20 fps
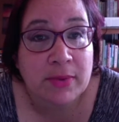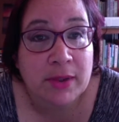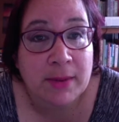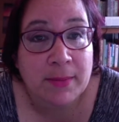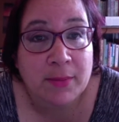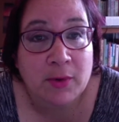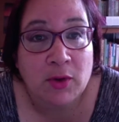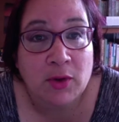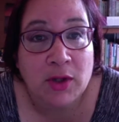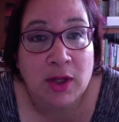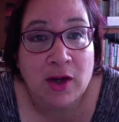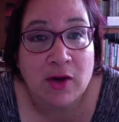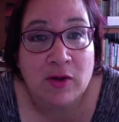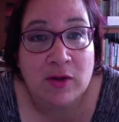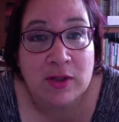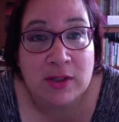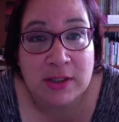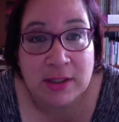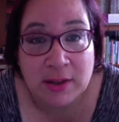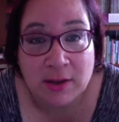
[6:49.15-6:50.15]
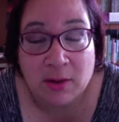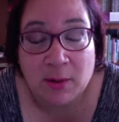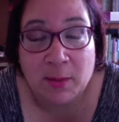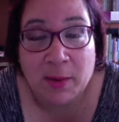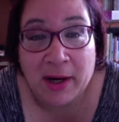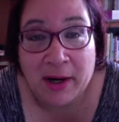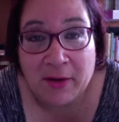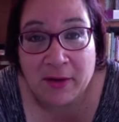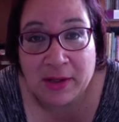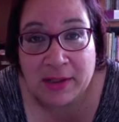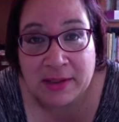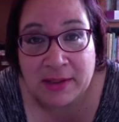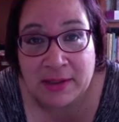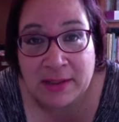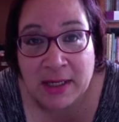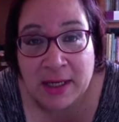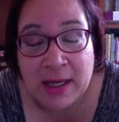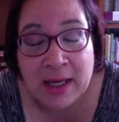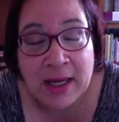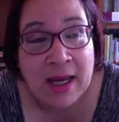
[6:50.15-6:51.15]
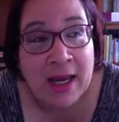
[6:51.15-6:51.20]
people that are single parents